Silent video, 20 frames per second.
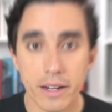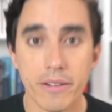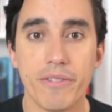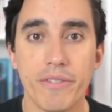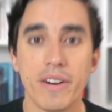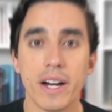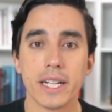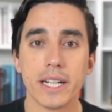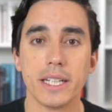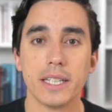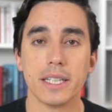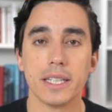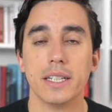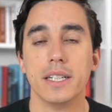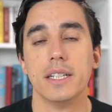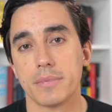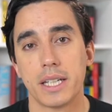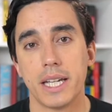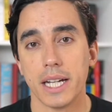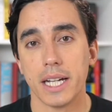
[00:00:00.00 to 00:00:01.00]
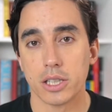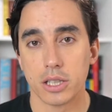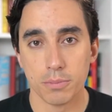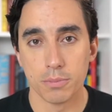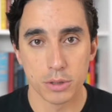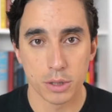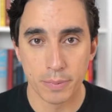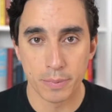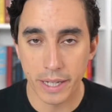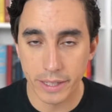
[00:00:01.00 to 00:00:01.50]
And finally, get some
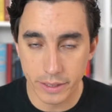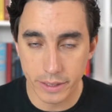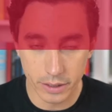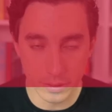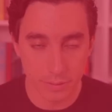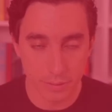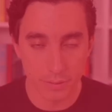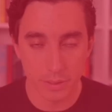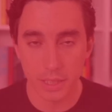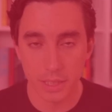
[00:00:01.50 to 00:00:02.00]
perspective.